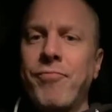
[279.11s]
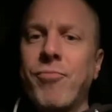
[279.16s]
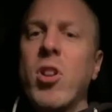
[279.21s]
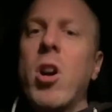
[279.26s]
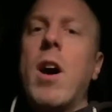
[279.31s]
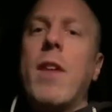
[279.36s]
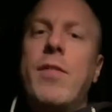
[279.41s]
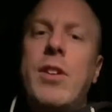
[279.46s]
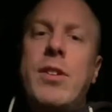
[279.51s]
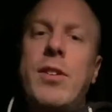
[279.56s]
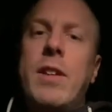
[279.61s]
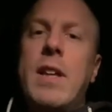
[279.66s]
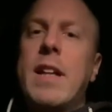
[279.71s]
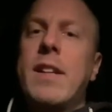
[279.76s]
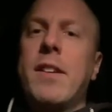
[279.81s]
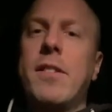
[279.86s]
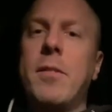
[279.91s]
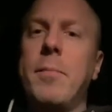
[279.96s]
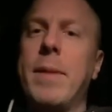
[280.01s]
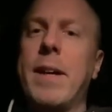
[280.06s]
Obviously, that
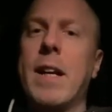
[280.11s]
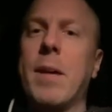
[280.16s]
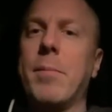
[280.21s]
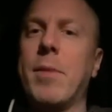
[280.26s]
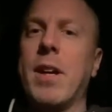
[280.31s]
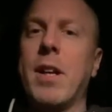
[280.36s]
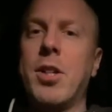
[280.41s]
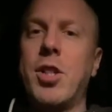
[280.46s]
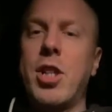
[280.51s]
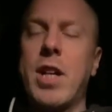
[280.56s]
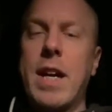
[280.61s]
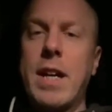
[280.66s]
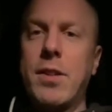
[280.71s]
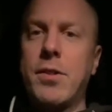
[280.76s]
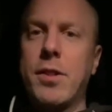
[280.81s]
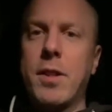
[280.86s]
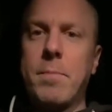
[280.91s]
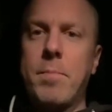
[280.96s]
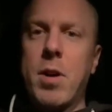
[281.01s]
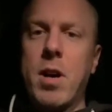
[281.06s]
doesn't mean I'm going to change
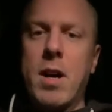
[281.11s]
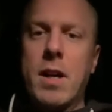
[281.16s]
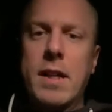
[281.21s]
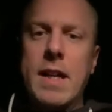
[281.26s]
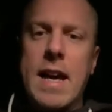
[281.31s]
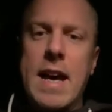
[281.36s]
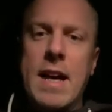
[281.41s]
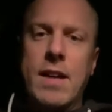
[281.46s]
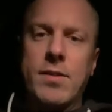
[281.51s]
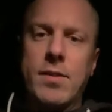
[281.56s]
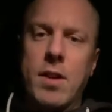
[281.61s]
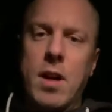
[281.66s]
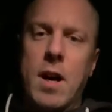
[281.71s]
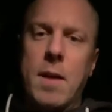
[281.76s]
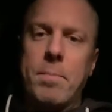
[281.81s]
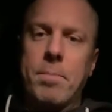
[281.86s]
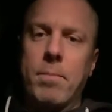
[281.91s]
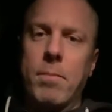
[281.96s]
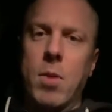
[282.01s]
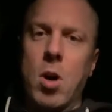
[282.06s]
the podcast
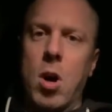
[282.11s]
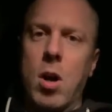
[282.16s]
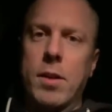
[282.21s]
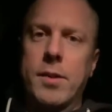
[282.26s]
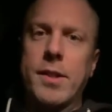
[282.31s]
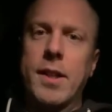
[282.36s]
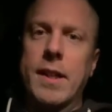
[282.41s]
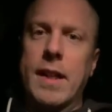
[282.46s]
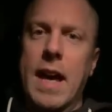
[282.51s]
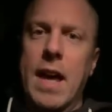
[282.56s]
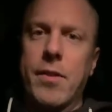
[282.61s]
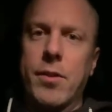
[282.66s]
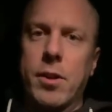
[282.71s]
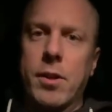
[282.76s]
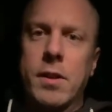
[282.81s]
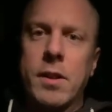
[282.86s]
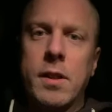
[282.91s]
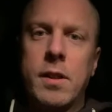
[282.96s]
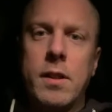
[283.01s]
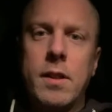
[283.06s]
up
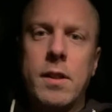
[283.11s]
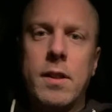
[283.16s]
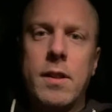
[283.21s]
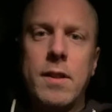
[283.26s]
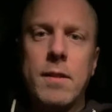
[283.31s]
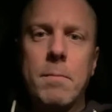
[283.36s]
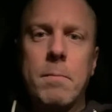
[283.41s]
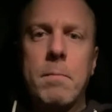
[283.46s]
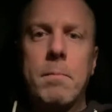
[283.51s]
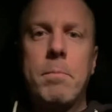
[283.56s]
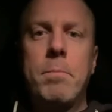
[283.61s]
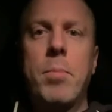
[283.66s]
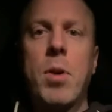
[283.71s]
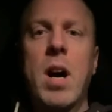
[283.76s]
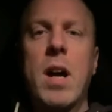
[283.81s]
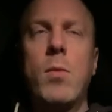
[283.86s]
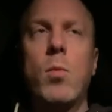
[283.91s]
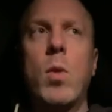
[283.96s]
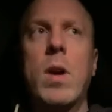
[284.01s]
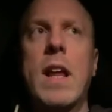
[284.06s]
altogether.
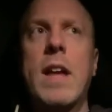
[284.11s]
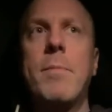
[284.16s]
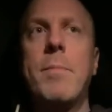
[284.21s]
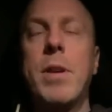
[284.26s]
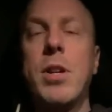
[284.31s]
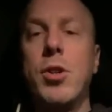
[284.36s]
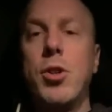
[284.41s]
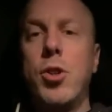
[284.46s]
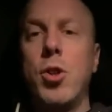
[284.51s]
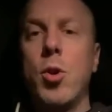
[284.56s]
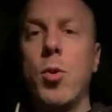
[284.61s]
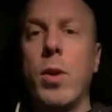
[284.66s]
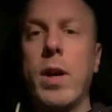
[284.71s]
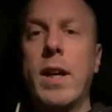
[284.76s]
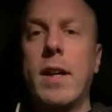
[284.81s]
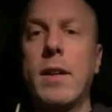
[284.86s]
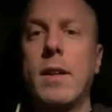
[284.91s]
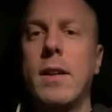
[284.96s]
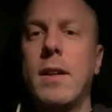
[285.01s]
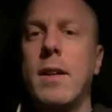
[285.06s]
But what I've been
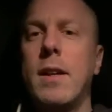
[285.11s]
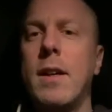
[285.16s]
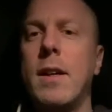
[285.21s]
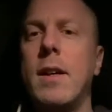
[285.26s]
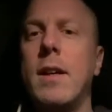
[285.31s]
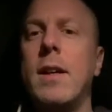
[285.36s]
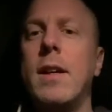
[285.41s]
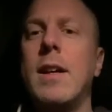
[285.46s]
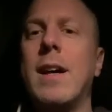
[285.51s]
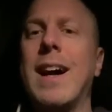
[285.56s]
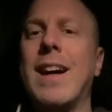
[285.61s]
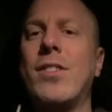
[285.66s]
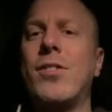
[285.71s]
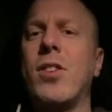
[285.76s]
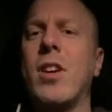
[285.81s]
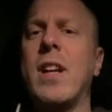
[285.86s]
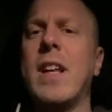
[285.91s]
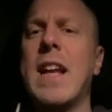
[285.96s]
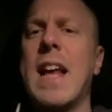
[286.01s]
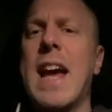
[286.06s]
doing, I
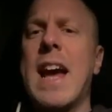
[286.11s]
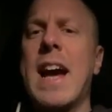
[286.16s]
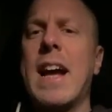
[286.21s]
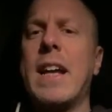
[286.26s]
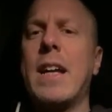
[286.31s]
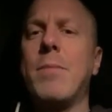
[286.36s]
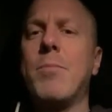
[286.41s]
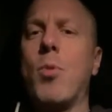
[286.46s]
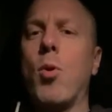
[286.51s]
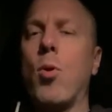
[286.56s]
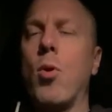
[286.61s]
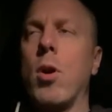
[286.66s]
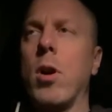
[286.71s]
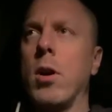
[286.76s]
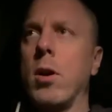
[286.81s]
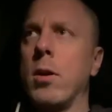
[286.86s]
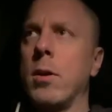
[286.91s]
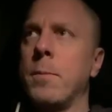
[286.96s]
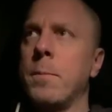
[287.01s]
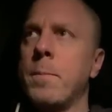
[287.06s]
started adding
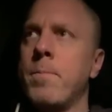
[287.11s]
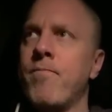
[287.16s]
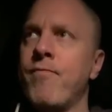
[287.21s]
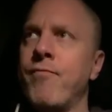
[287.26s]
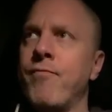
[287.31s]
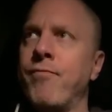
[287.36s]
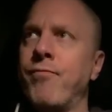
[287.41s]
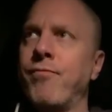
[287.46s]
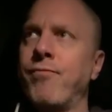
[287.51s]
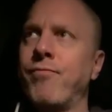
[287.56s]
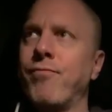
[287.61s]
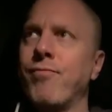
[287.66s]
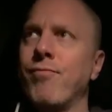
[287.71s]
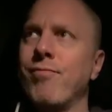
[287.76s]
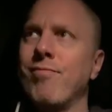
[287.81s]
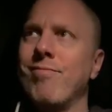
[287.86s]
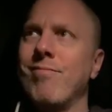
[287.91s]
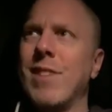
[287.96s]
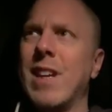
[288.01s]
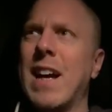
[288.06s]
more,
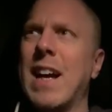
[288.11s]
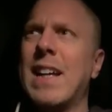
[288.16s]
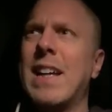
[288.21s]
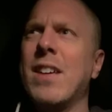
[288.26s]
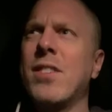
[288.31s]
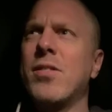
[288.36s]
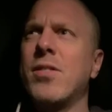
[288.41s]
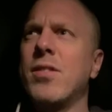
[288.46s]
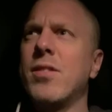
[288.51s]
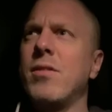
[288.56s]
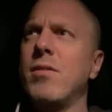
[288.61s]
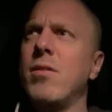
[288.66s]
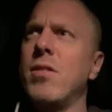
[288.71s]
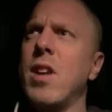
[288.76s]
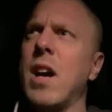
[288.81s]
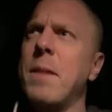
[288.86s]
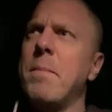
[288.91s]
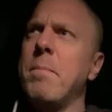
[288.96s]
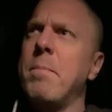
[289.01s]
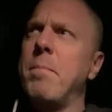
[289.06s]
I guess,
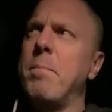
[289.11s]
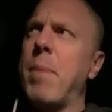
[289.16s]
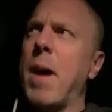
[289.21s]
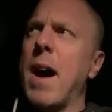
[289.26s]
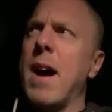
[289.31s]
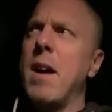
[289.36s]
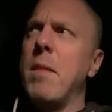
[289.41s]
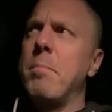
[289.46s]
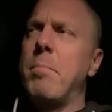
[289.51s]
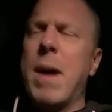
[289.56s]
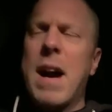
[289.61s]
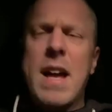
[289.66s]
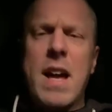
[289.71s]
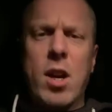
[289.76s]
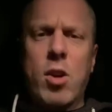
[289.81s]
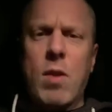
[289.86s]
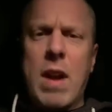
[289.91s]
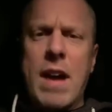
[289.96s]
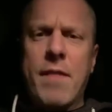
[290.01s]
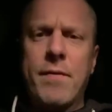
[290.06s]
not bi-
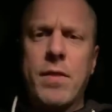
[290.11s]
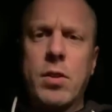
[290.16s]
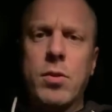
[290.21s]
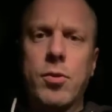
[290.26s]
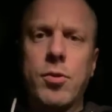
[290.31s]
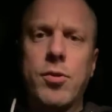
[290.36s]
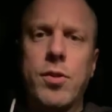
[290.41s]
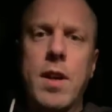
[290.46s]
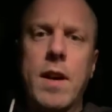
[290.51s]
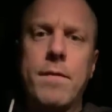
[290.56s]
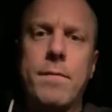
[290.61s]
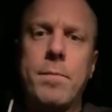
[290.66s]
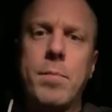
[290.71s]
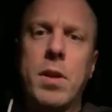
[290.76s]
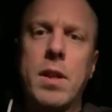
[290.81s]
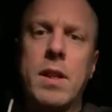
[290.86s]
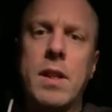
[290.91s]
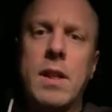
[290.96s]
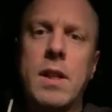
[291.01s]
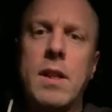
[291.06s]
biographical stuff,
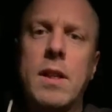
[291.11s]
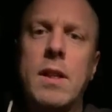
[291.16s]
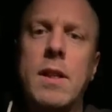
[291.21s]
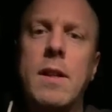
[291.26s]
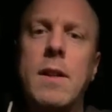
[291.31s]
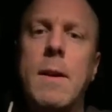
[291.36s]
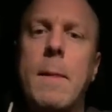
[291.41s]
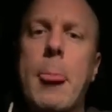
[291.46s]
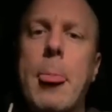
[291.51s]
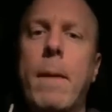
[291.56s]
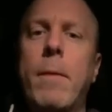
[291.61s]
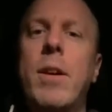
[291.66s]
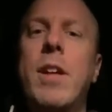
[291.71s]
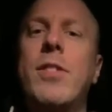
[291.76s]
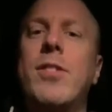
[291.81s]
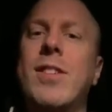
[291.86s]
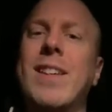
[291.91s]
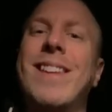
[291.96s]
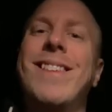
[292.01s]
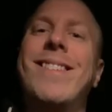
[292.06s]
but
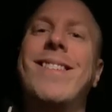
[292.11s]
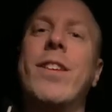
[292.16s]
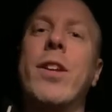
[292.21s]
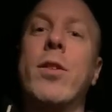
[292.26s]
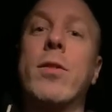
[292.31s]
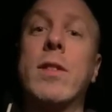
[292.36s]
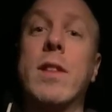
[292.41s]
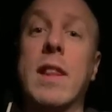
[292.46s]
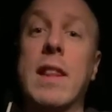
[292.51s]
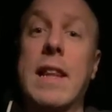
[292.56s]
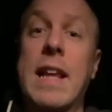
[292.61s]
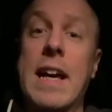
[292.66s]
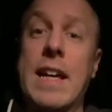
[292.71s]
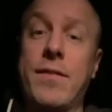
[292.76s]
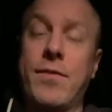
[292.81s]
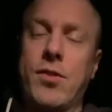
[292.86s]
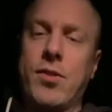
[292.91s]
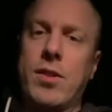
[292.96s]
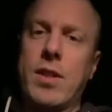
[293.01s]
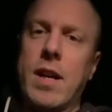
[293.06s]
it's considered
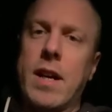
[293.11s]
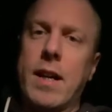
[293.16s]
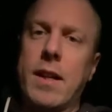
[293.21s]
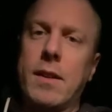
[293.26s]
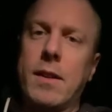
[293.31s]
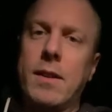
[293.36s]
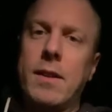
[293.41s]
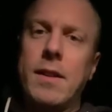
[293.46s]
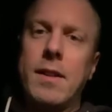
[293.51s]
lifestyle.